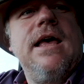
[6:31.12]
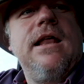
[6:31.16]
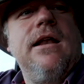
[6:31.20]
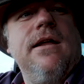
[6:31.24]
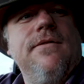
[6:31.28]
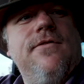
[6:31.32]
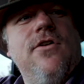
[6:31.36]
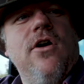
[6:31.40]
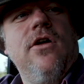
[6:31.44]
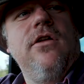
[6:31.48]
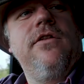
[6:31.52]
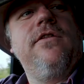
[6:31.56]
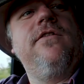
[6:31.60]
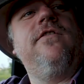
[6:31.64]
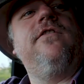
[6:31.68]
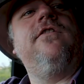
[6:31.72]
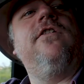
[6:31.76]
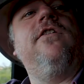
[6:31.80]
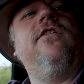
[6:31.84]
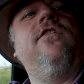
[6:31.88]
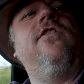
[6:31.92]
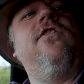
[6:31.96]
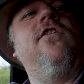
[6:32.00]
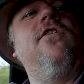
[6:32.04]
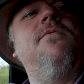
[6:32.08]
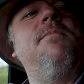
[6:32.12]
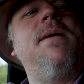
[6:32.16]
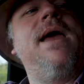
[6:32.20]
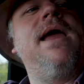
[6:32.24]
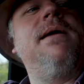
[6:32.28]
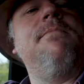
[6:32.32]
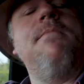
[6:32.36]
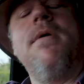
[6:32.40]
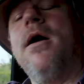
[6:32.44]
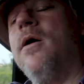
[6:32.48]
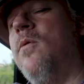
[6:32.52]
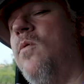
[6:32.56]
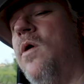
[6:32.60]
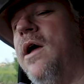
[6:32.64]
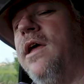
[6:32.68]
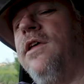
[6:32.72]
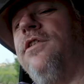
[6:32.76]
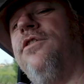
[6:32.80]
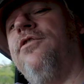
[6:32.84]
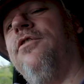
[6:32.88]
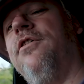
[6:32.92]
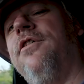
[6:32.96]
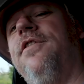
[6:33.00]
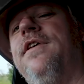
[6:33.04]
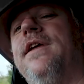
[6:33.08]
I've got to make my way
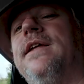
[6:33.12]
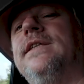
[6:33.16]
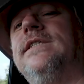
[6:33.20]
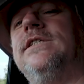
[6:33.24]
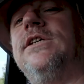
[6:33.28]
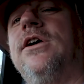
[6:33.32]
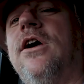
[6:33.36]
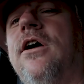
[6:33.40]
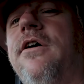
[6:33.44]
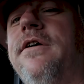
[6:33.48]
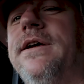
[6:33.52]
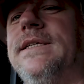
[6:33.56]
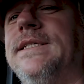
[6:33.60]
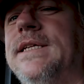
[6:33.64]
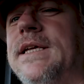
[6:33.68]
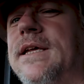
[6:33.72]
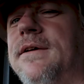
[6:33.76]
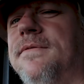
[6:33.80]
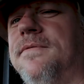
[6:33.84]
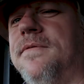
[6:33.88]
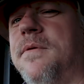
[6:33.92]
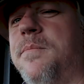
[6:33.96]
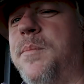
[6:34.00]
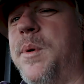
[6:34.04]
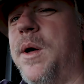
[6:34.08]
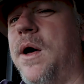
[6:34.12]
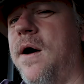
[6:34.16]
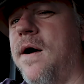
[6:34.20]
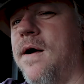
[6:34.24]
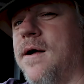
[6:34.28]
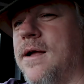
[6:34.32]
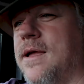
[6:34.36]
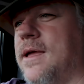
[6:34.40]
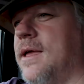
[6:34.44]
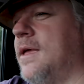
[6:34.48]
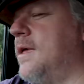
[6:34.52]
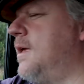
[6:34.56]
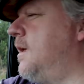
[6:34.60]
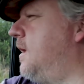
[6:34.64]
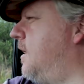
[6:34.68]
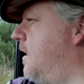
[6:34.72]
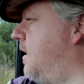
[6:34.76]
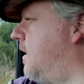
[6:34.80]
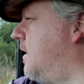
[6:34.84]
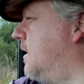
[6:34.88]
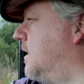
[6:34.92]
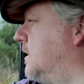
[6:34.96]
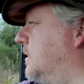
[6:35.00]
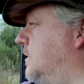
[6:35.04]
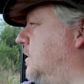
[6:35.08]
through the entirety of the park
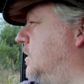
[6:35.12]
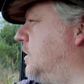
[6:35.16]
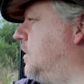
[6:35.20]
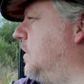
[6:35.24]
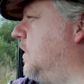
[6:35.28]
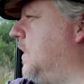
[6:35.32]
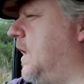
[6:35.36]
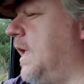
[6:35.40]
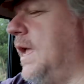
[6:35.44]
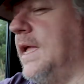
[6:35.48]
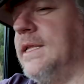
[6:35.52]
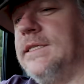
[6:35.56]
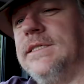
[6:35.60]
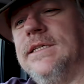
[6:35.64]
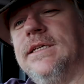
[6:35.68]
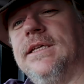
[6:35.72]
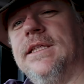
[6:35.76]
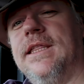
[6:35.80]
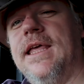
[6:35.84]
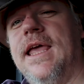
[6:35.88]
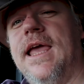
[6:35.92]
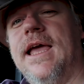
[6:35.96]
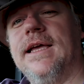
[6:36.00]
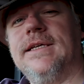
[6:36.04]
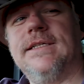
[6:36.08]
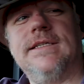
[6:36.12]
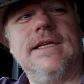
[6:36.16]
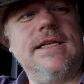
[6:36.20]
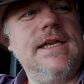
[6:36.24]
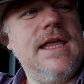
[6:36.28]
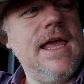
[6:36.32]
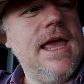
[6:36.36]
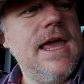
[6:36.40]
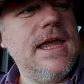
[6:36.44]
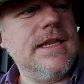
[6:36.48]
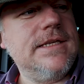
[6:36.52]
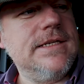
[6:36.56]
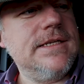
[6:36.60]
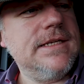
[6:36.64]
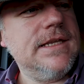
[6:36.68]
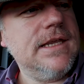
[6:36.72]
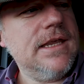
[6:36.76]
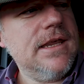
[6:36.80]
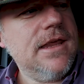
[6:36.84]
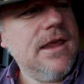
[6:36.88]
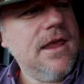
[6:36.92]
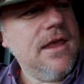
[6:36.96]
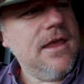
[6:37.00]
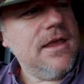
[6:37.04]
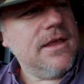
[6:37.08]
to get to the exit gate.
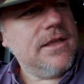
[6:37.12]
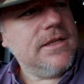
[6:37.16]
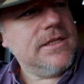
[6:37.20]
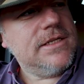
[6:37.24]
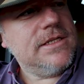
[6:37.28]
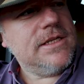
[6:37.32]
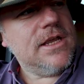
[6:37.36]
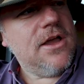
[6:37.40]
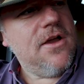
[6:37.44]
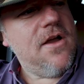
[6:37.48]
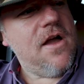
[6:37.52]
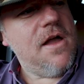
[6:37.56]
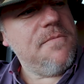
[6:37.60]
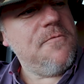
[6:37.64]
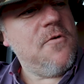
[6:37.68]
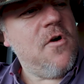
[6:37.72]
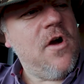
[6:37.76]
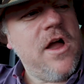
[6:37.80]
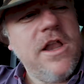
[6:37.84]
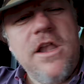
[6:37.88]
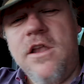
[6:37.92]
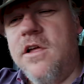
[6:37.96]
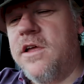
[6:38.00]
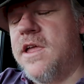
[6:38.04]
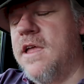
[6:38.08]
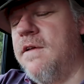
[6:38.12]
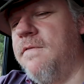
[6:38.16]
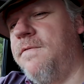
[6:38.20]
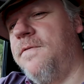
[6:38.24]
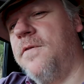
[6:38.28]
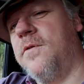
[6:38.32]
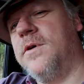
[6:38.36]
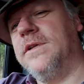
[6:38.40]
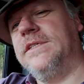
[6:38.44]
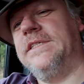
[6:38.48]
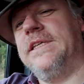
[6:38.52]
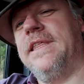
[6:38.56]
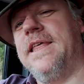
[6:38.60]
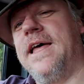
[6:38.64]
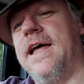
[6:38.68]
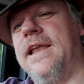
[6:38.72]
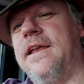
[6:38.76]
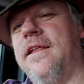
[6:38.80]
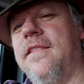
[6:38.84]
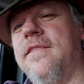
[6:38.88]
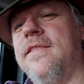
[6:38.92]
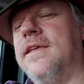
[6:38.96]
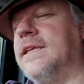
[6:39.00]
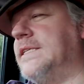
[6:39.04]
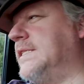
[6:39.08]
So I'm quite looking forward to
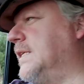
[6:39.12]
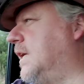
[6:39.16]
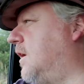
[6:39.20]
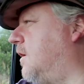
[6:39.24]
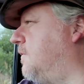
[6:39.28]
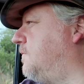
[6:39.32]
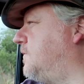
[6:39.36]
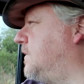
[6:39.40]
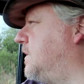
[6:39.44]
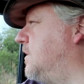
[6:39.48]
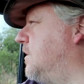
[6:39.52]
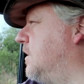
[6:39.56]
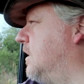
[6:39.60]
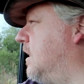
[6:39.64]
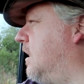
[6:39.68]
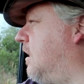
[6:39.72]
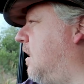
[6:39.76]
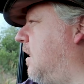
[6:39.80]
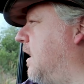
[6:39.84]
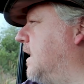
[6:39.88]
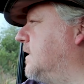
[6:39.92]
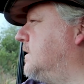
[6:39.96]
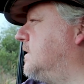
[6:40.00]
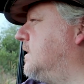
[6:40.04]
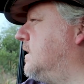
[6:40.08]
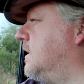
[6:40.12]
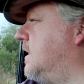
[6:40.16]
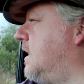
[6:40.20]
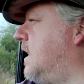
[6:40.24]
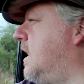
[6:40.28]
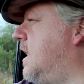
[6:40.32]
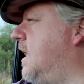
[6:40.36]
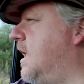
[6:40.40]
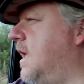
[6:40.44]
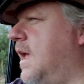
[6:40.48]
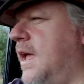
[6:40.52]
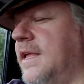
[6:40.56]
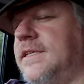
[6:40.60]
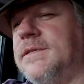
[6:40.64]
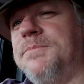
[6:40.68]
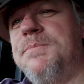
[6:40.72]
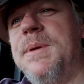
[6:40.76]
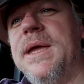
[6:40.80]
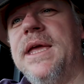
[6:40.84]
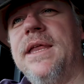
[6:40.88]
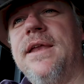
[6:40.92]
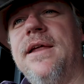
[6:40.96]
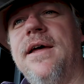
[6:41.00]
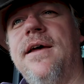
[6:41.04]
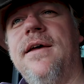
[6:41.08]
that in this afternoon light. It's
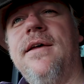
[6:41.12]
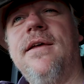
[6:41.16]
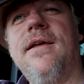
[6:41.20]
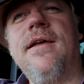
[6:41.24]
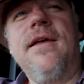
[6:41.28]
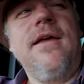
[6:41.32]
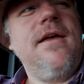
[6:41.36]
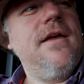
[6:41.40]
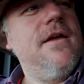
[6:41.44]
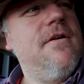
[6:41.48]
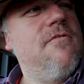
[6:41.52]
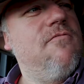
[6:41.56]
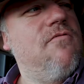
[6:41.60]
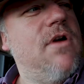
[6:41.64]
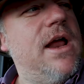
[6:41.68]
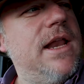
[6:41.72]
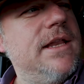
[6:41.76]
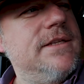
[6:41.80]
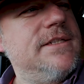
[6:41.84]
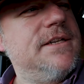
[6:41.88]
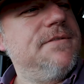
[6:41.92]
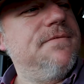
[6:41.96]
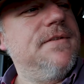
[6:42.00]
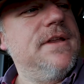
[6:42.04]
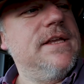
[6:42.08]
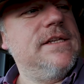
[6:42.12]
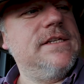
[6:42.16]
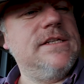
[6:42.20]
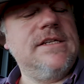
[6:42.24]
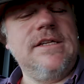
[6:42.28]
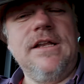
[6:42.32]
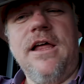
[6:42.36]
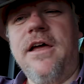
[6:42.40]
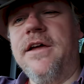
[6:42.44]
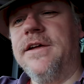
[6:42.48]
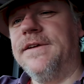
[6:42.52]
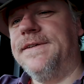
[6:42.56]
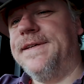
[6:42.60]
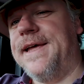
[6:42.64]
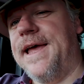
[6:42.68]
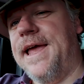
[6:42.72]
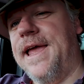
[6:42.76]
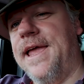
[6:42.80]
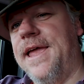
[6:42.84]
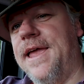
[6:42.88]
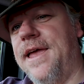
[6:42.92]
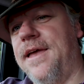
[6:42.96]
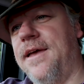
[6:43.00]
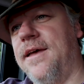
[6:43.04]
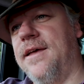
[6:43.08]
been a relatively slow
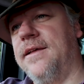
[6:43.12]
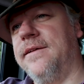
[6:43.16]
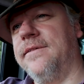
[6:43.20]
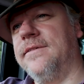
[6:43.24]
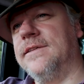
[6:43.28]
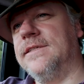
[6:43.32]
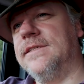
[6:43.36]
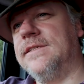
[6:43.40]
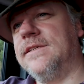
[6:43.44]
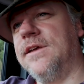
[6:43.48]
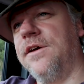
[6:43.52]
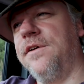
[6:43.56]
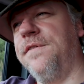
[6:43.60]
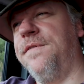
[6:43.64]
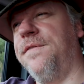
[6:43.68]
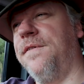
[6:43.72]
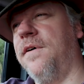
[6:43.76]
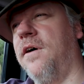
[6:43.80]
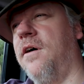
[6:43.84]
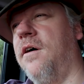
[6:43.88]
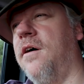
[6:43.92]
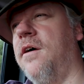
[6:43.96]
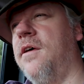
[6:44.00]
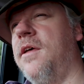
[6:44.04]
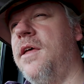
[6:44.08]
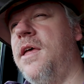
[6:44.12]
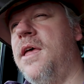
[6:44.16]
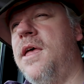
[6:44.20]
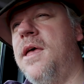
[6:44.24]
day here so far,